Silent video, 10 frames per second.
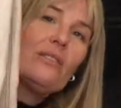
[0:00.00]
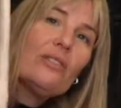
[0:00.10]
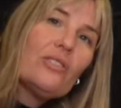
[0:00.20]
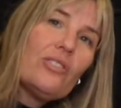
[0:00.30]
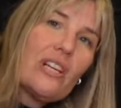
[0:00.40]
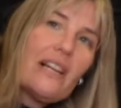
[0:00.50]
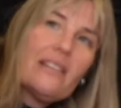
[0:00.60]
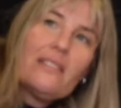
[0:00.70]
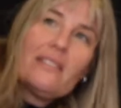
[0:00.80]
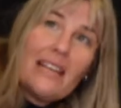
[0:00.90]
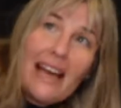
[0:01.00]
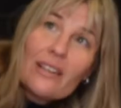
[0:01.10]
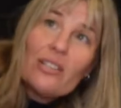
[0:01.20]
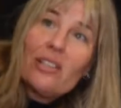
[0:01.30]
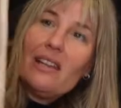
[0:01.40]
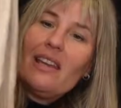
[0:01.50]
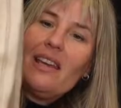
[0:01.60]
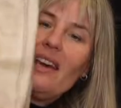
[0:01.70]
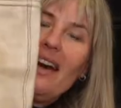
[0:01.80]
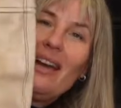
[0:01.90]
are just,
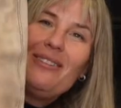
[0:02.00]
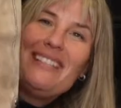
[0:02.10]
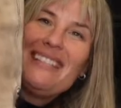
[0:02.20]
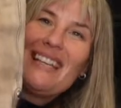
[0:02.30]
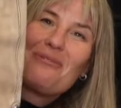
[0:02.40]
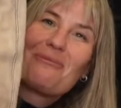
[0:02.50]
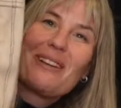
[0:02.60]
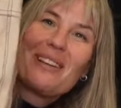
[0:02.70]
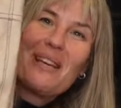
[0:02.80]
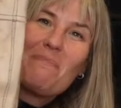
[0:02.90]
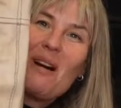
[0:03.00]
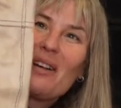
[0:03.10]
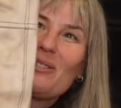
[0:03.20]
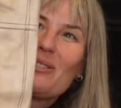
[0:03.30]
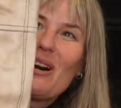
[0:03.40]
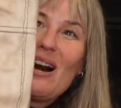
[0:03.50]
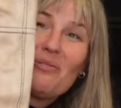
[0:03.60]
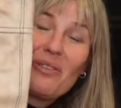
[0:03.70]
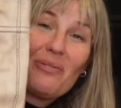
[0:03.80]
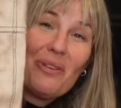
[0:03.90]
actually, I would say really modeled
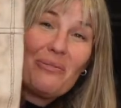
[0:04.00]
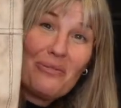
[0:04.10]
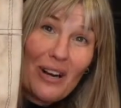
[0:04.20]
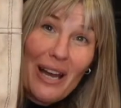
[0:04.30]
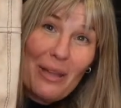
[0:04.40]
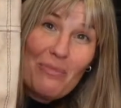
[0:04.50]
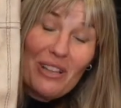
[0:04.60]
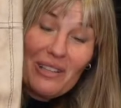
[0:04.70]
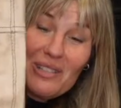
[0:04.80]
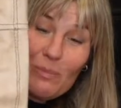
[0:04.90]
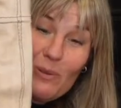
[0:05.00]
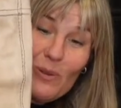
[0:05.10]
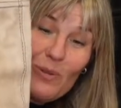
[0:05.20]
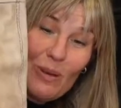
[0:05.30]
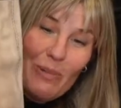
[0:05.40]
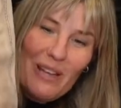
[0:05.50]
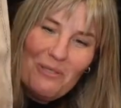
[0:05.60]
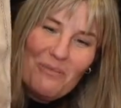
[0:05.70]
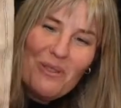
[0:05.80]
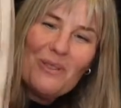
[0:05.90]
off of the Frye Melissa boot, the
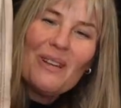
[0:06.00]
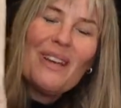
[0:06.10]
button boot.